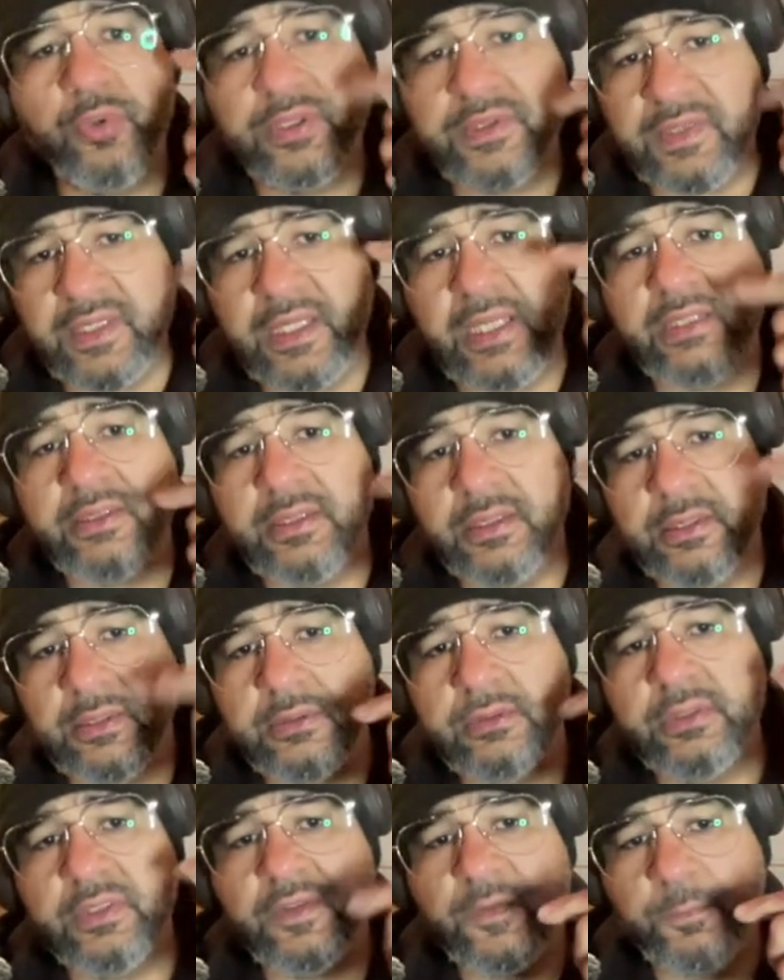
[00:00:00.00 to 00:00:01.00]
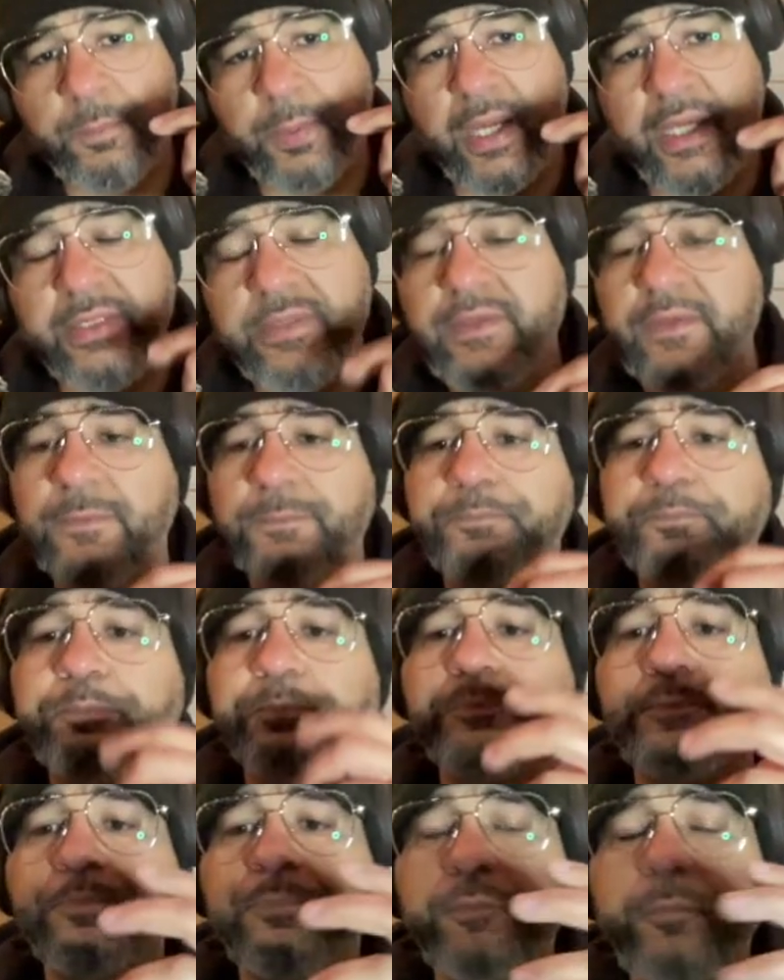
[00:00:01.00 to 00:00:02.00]
it to get the spice,
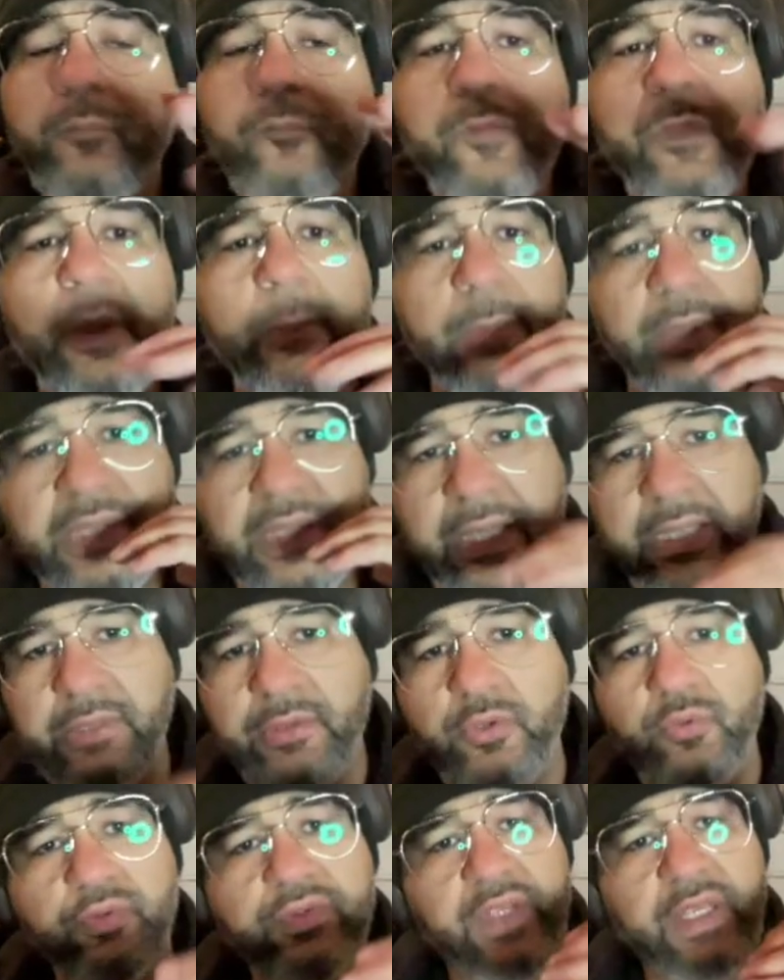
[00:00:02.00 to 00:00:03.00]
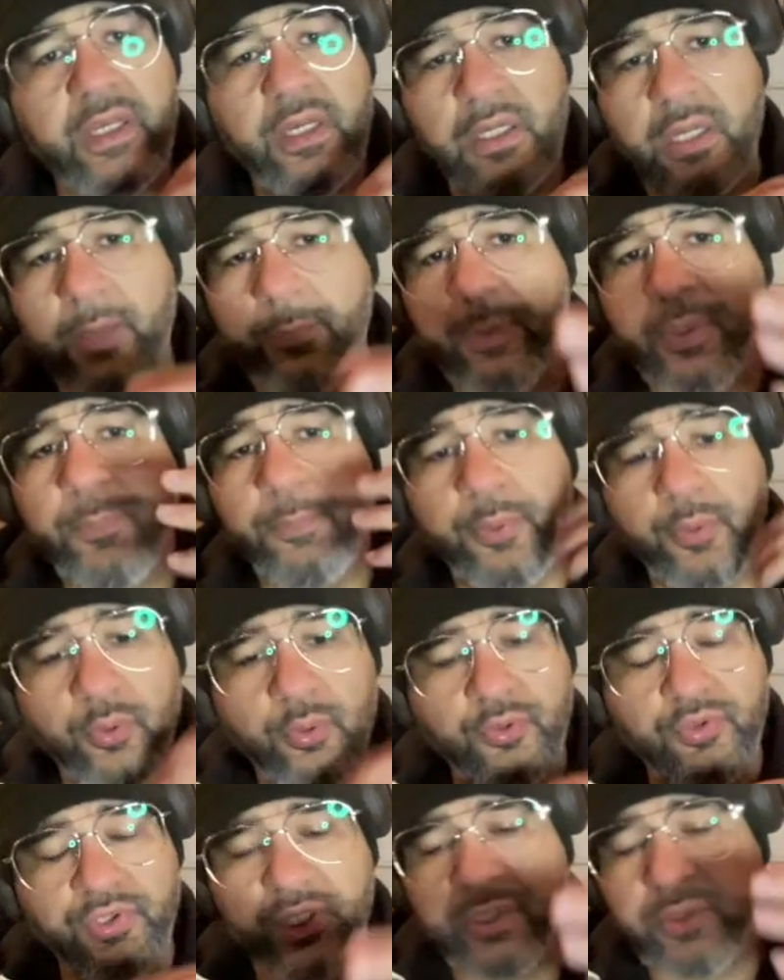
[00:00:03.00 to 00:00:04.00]
but then you take a couple of
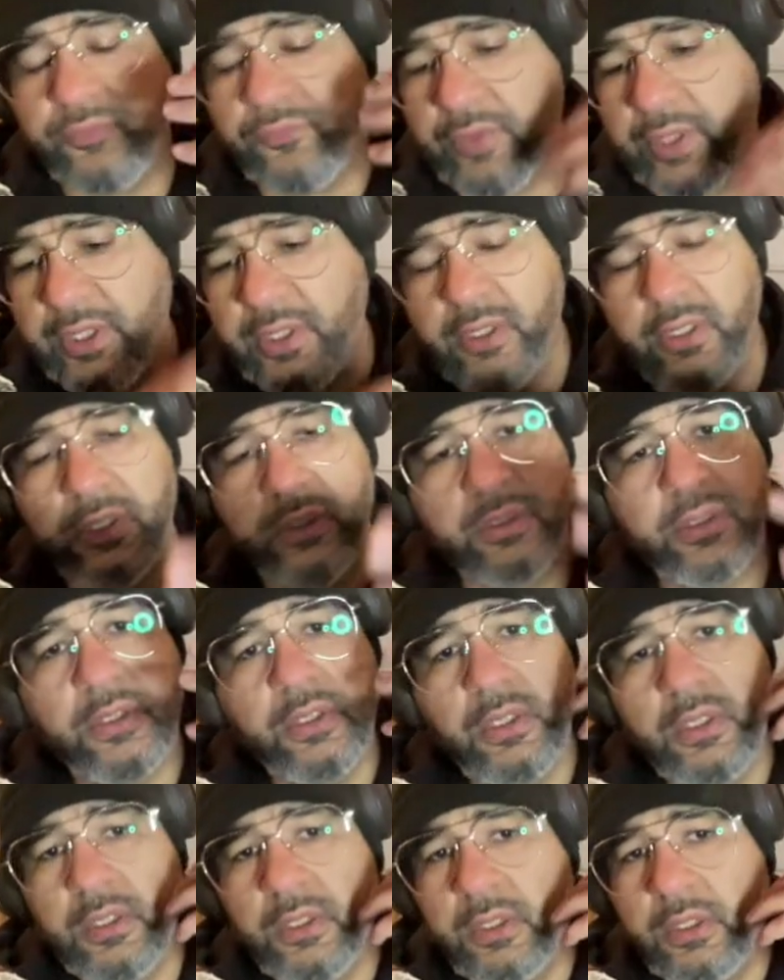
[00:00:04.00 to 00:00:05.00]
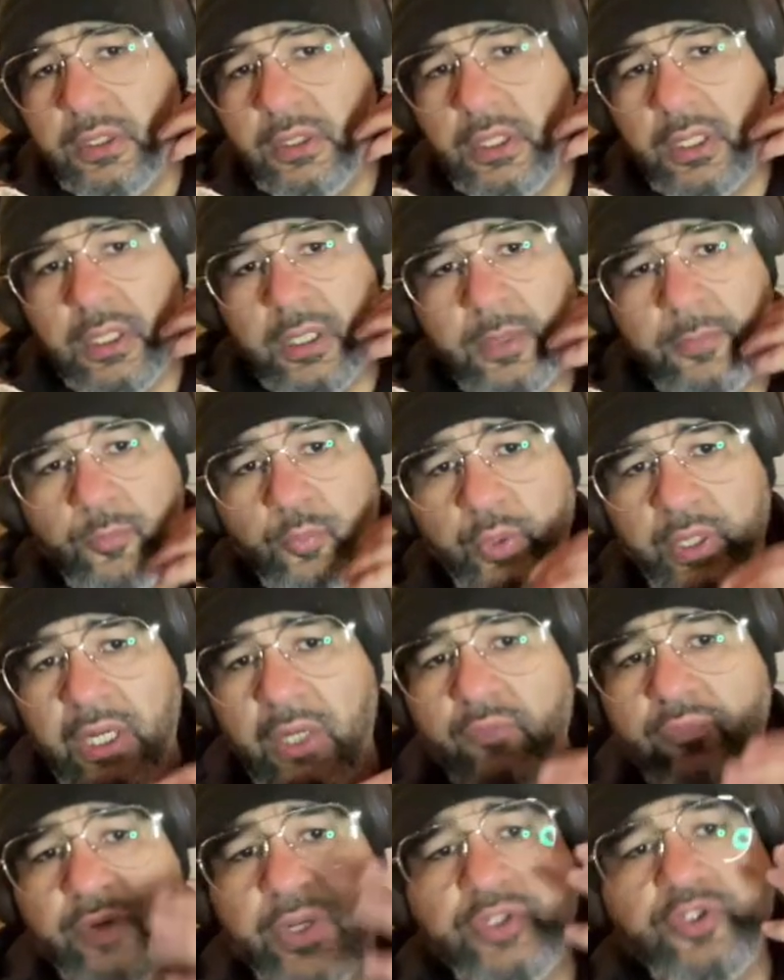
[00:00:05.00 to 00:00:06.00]
pulls on the regular
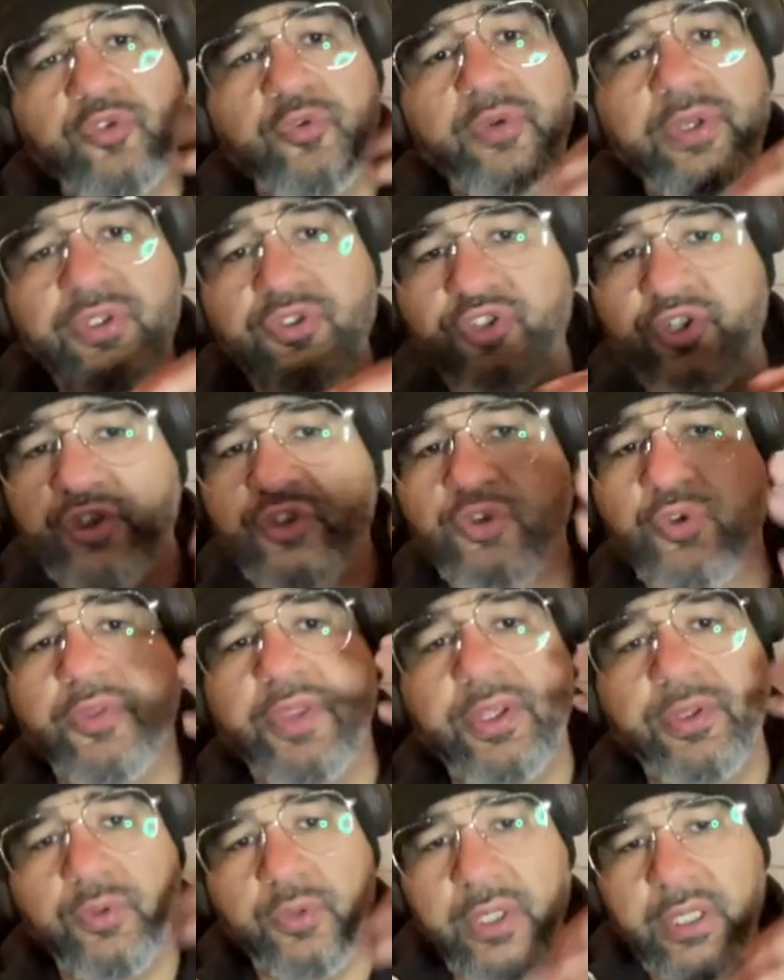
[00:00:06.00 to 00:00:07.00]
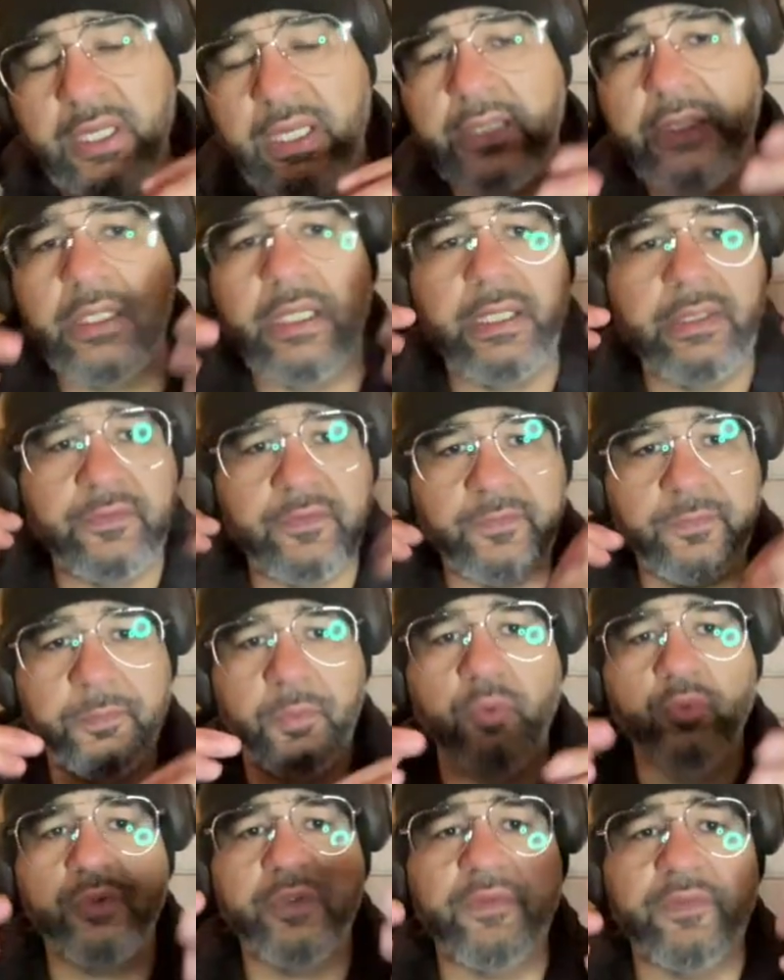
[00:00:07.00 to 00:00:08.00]
without retroing, just so that you could kind of like
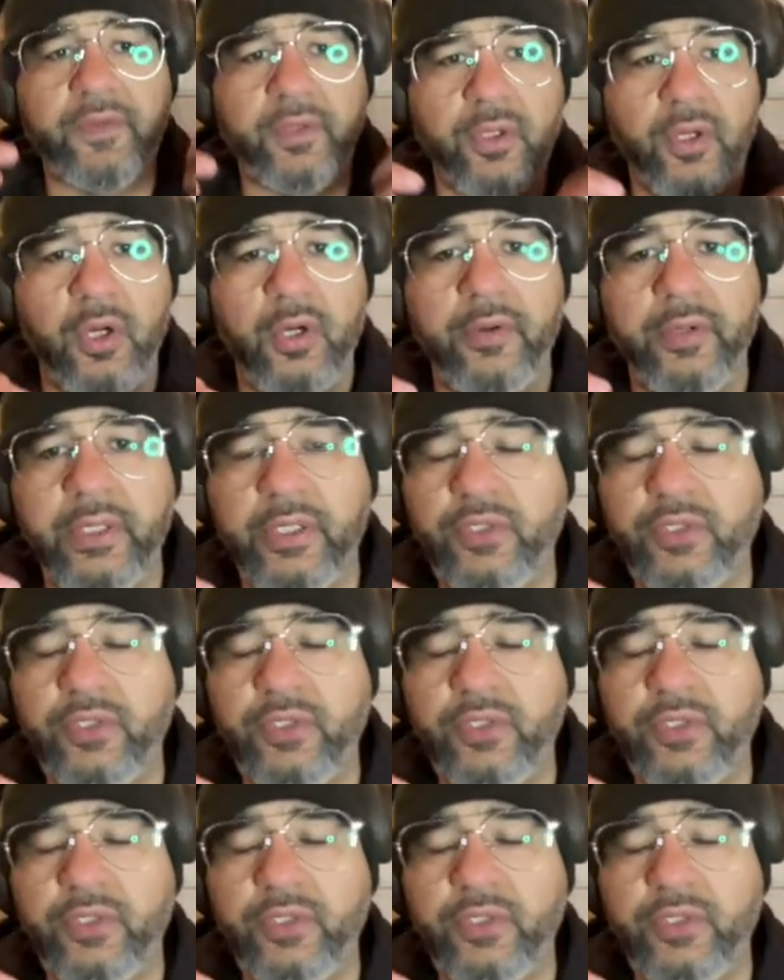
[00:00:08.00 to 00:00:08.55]
smoke the cigar and